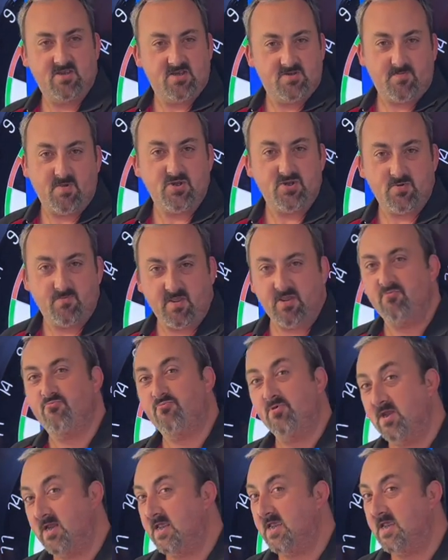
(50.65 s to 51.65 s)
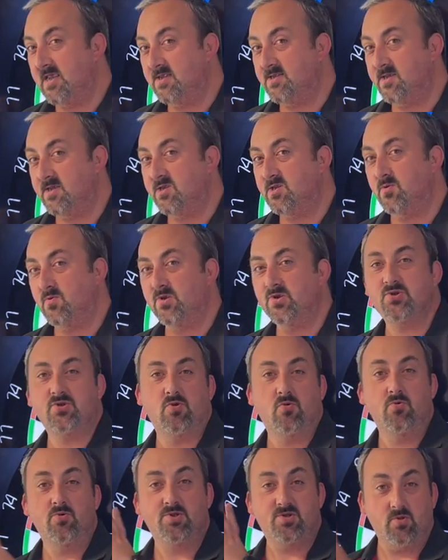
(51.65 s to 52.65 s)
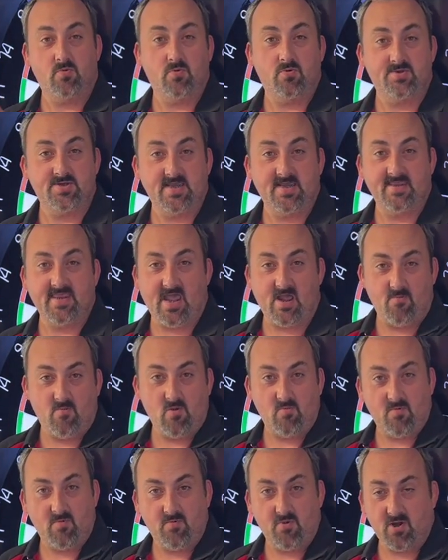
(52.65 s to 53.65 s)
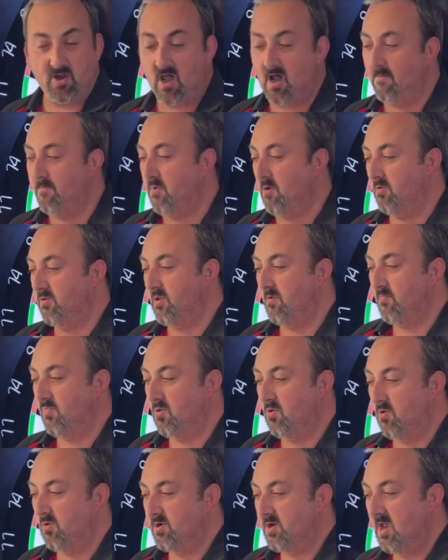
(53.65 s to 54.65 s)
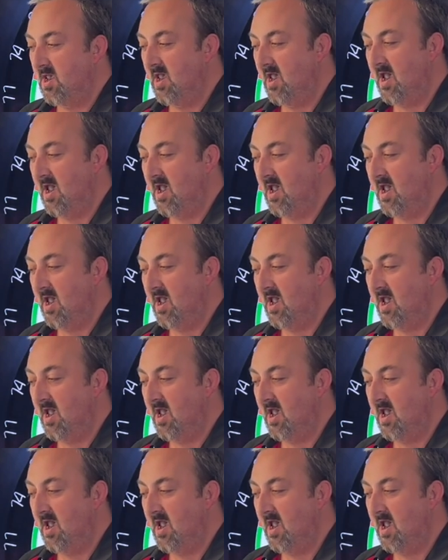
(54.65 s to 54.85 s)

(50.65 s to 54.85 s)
supposed to be really easy to install, so we'll see that when we put it up on the board.